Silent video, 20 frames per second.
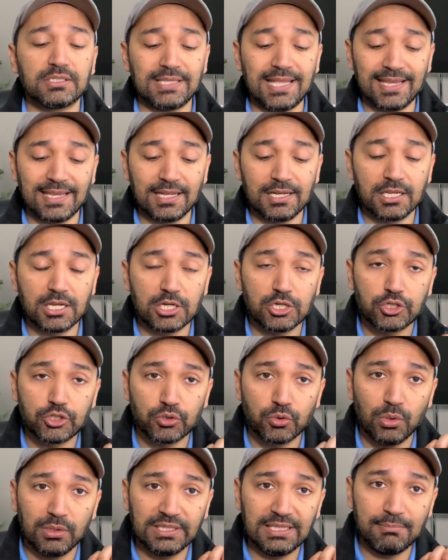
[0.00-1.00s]
They can
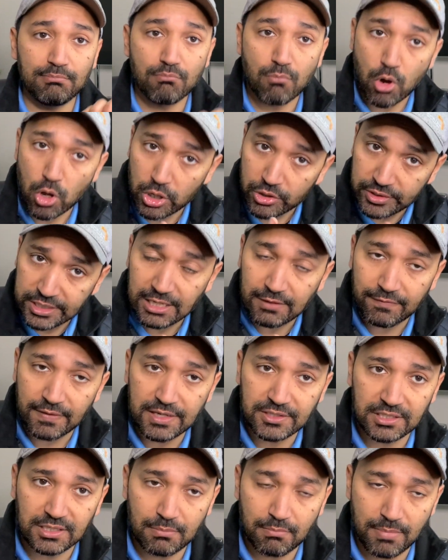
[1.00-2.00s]
control the monetary
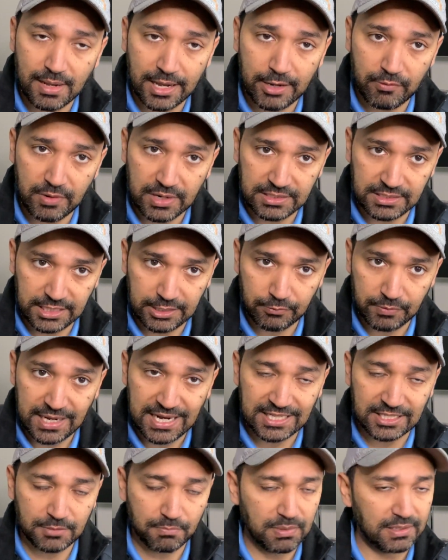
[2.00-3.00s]
inflation by raising
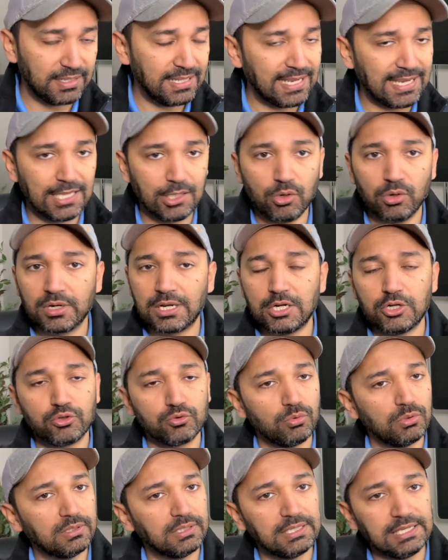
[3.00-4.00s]
rates, but they cannot
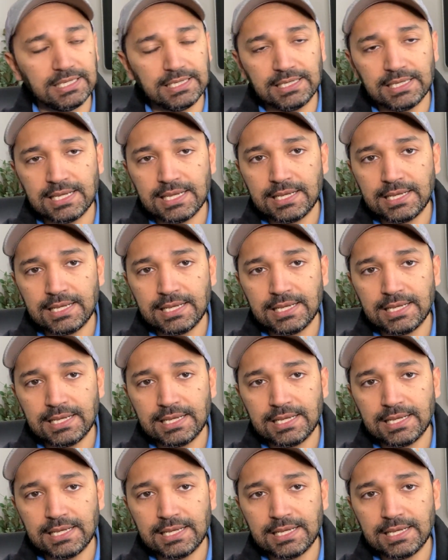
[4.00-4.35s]
control the